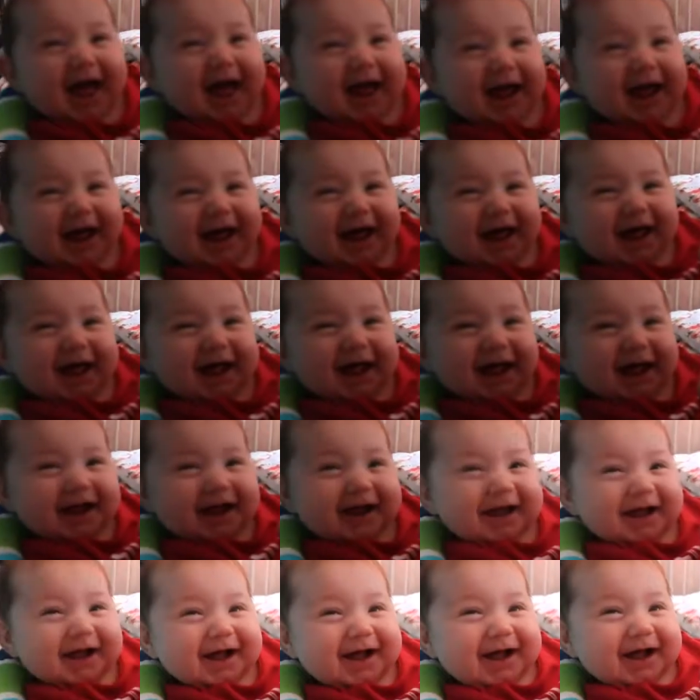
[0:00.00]
Hi,
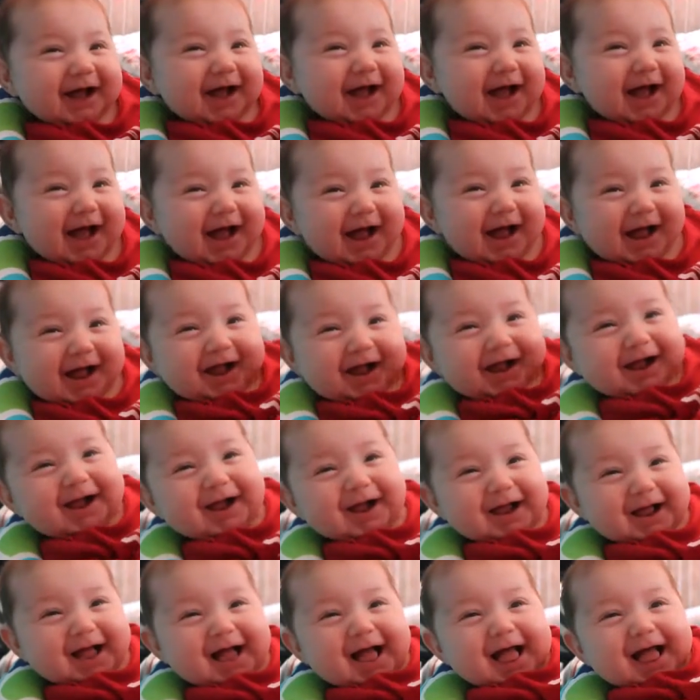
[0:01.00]
smiley girl.
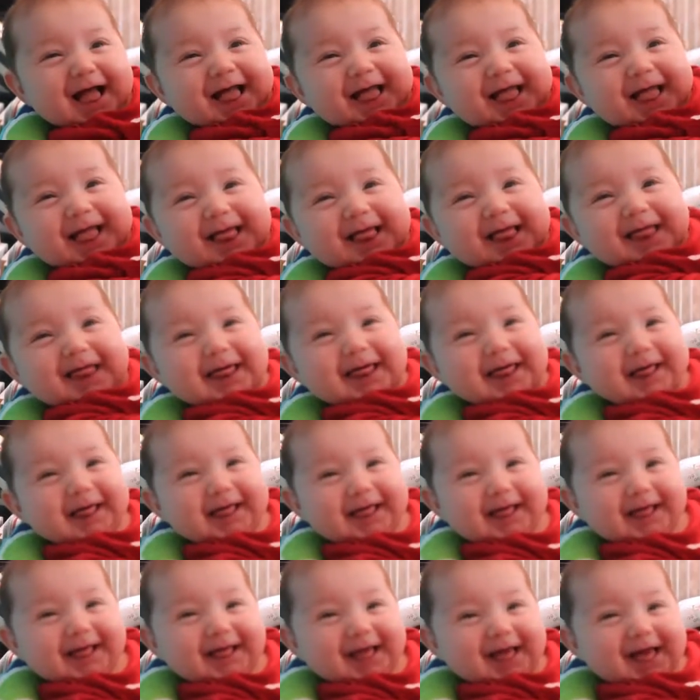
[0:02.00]
Hi,
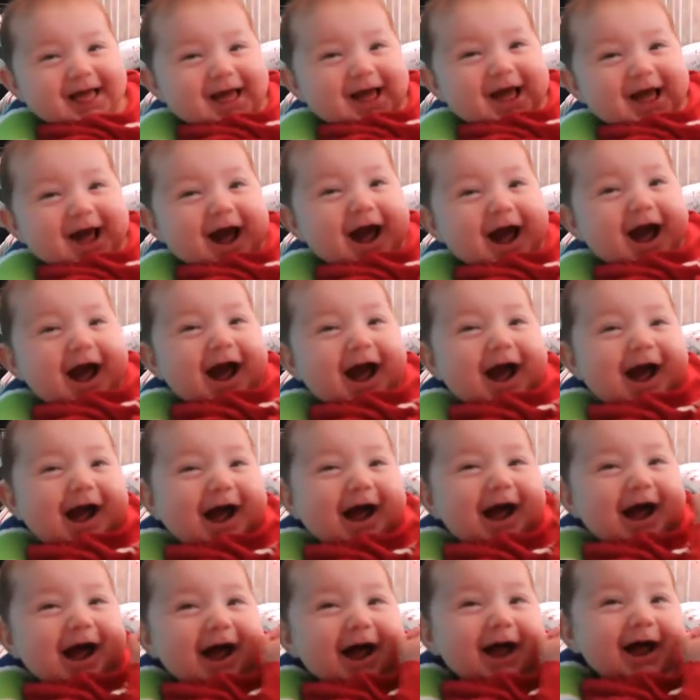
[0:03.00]
smiley
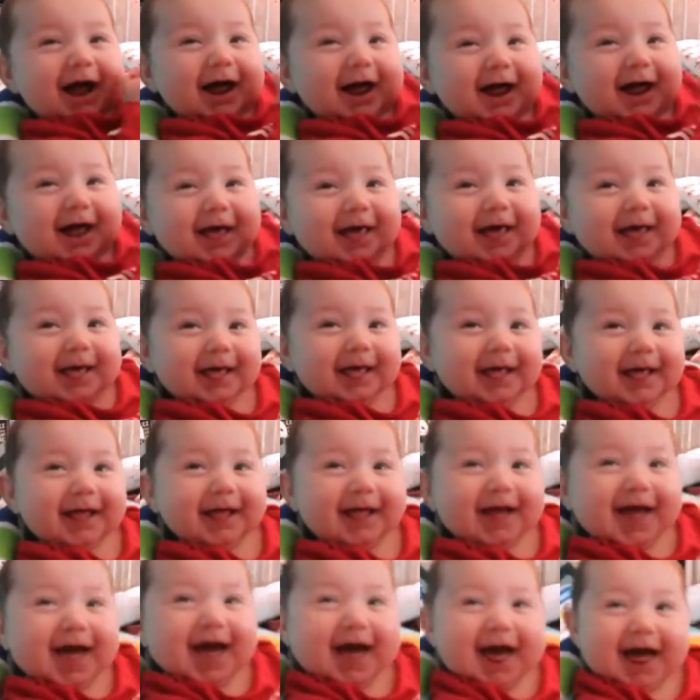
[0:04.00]
girl. Do
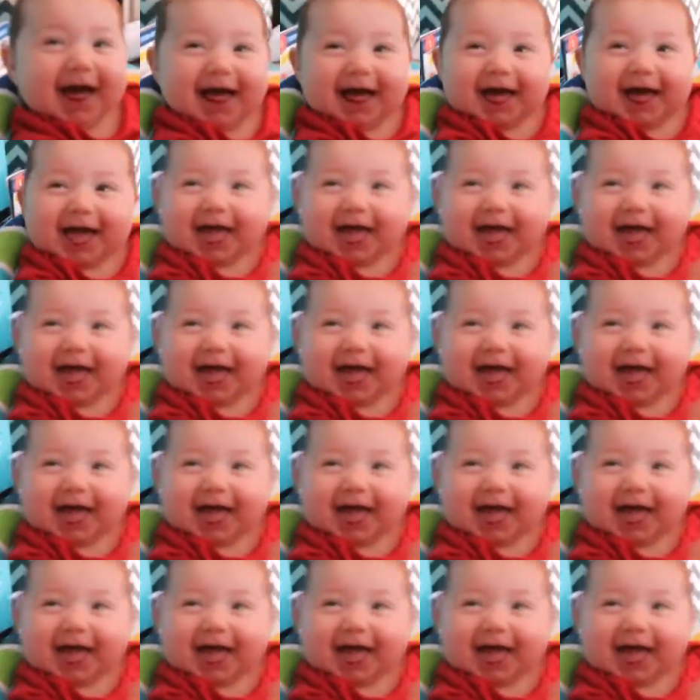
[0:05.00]
you love your